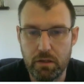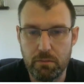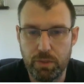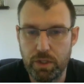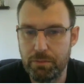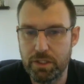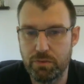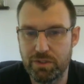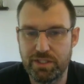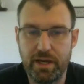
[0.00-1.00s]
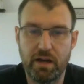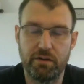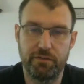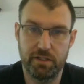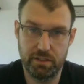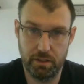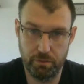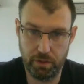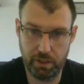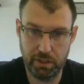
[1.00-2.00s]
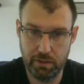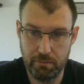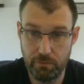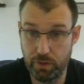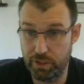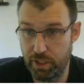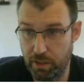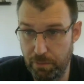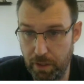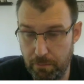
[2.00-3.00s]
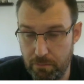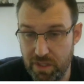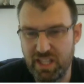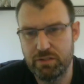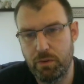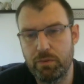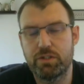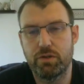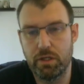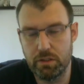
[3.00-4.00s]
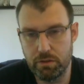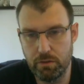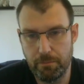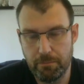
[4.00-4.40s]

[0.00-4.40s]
Pretty much we're sacrificing our rook for a checkmate. That's what we're trying to do.